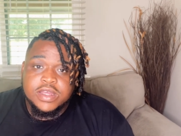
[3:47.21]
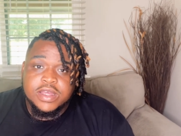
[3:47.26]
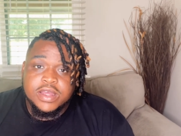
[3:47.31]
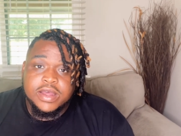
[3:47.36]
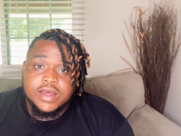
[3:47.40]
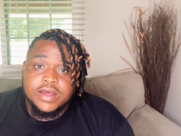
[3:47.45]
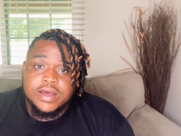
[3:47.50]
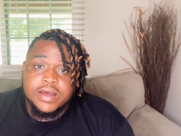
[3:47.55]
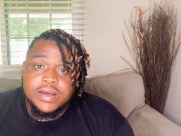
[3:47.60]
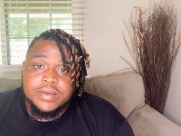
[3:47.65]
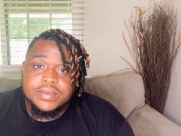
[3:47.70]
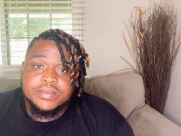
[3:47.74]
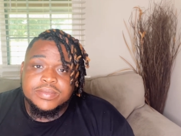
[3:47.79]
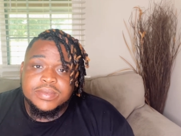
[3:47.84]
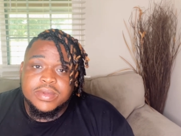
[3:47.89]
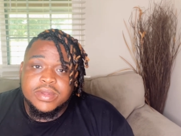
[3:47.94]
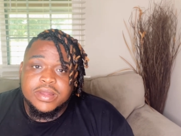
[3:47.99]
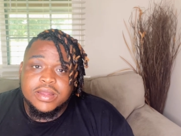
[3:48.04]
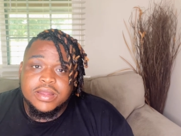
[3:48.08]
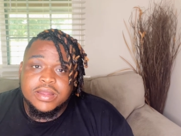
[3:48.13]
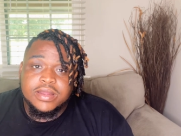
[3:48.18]
Um,
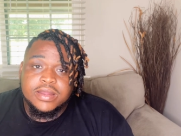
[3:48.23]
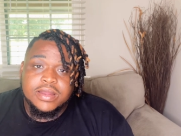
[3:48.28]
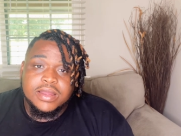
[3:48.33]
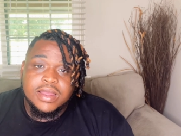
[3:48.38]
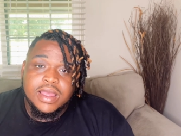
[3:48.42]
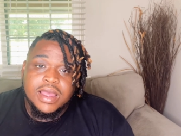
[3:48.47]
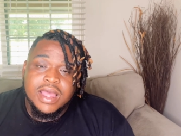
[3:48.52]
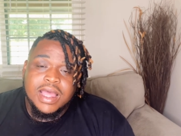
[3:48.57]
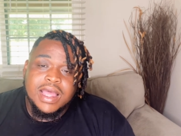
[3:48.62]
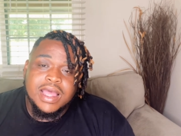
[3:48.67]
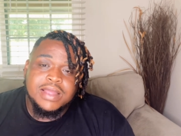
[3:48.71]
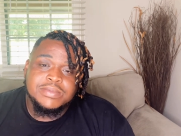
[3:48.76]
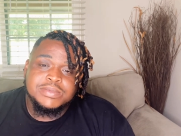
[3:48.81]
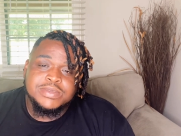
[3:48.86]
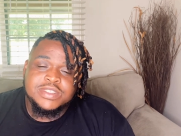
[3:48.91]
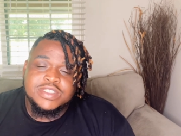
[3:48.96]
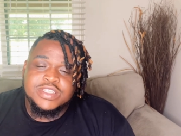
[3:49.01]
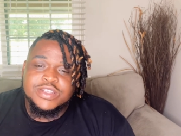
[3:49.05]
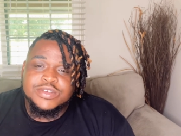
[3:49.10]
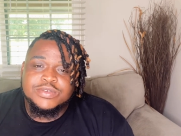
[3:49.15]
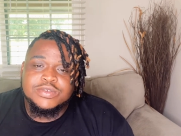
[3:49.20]
I'm
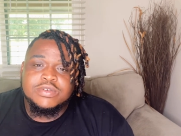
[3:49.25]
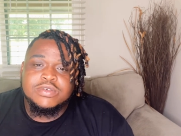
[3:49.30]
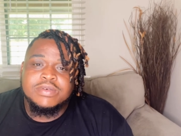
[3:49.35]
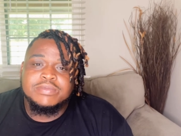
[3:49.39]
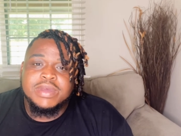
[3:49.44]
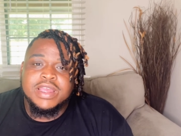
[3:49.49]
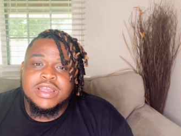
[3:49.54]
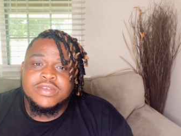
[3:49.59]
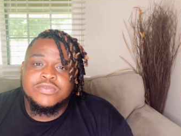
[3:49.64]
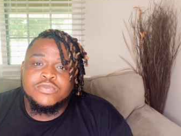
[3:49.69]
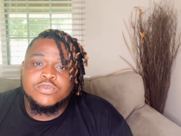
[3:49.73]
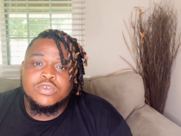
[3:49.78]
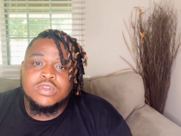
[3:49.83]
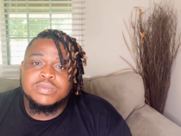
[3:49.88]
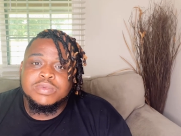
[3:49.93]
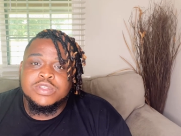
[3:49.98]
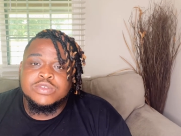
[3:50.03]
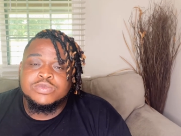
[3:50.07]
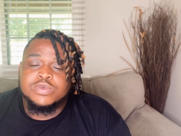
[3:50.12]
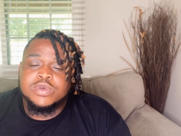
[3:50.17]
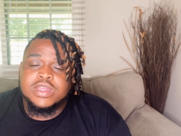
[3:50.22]
still going back and forth
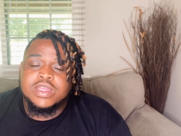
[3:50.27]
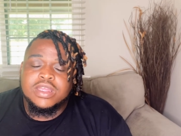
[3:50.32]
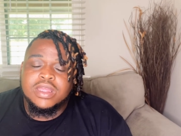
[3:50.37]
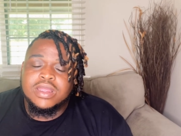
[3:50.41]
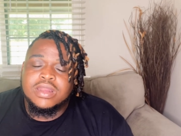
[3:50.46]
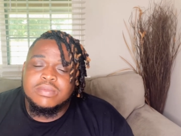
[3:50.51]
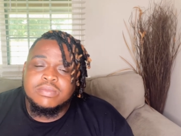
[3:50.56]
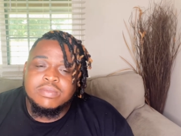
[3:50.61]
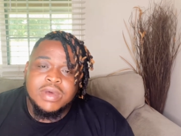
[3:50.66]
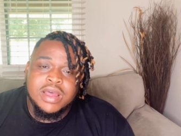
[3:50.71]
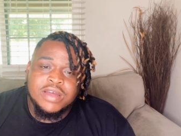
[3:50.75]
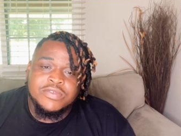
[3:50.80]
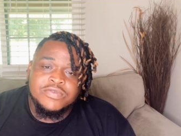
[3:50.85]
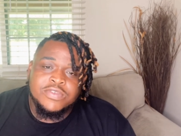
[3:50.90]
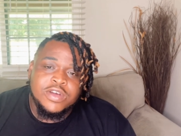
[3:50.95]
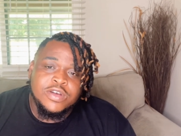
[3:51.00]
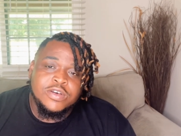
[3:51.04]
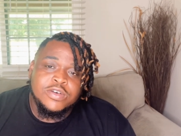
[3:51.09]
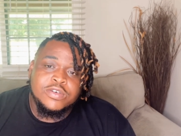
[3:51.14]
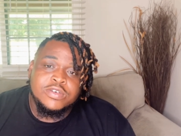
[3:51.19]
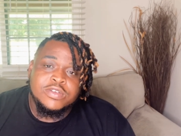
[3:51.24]
between my
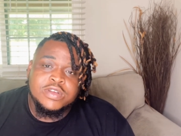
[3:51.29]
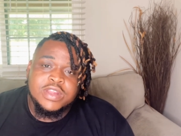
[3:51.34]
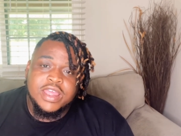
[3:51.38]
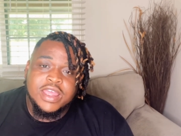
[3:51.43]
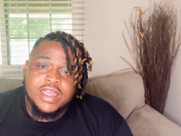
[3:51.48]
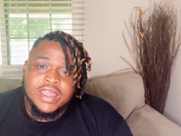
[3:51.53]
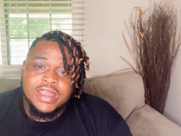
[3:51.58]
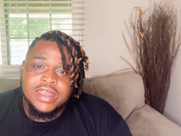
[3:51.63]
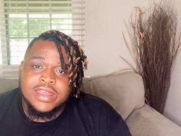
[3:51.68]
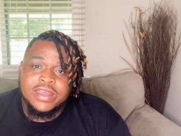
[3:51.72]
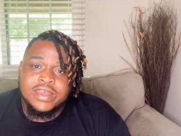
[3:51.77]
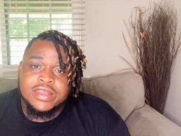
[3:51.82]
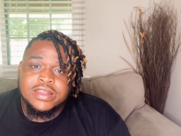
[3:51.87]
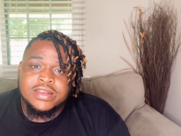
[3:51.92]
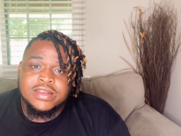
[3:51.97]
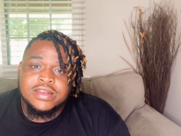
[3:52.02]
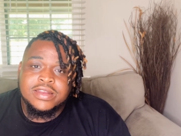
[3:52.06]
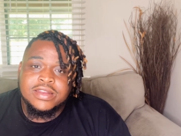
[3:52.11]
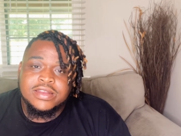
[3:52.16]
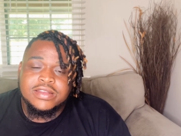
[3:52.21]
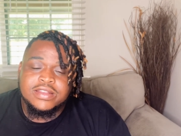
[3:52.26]
phone
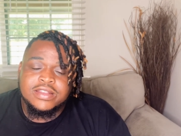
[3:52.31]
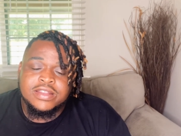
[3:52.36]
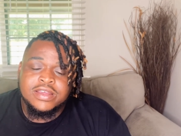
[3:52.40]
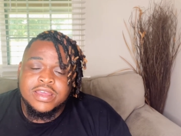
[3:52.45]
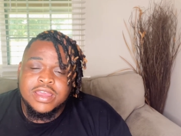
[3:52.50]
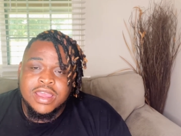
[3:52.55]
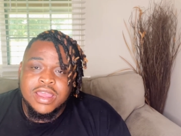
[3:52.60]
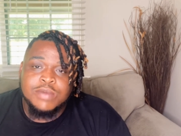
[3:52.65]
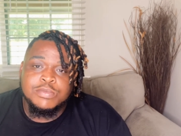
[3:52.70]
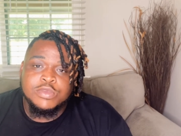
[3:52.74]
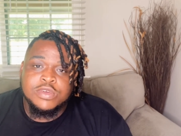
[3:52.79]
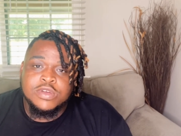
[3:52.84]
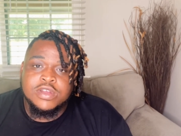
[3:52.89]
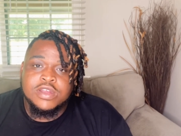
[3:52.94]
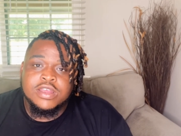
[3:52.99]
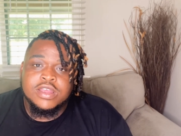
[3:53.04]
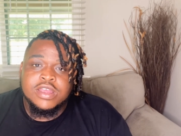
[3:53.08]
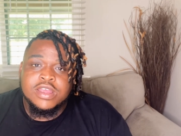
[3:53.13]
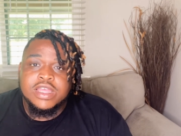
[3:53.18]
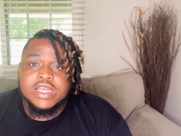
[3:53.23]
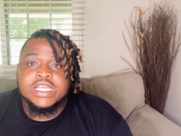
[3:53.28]
and the camera
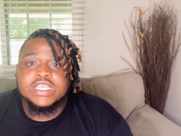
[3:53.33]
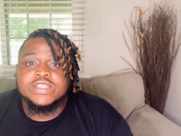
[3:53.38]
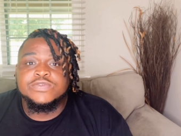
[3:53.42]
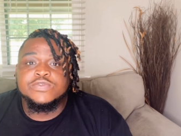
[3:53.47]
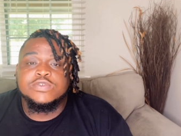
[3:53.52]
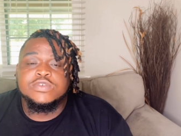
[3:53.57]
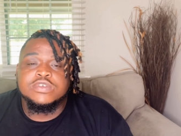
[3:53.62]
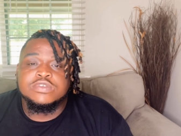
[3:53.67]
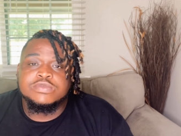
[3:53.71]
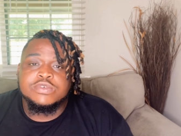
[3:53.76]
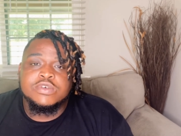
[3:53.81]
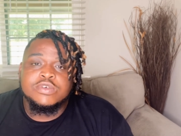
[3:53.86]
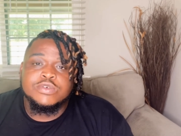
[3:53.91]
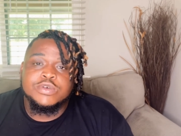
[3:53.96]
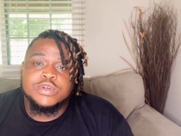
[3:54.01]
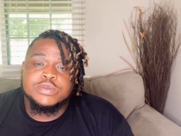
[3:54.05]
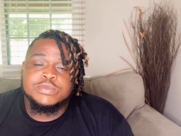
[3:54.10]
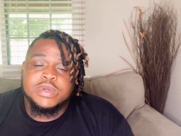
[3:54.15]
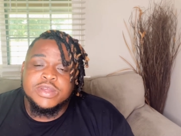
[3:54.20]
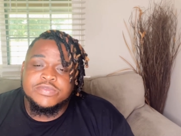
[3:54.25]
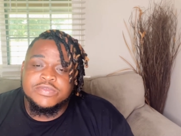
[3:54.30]
as far as
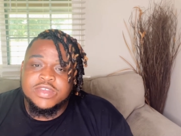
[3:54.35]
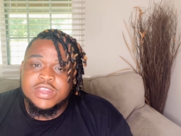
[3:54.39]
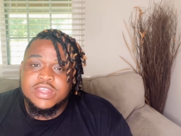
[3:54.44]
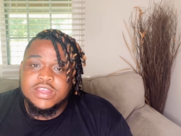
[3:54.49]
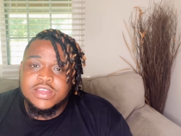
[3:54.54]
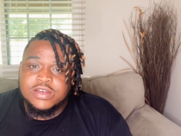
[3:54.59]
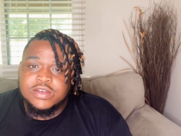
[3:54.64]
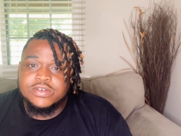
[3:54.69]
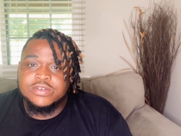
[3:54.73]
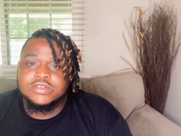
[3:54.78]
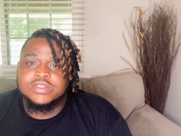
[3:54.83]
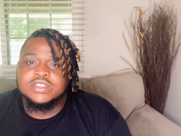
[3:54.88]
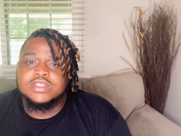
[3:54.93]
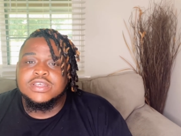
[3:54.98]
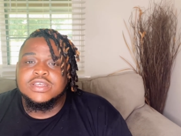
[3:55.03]
recording my videos,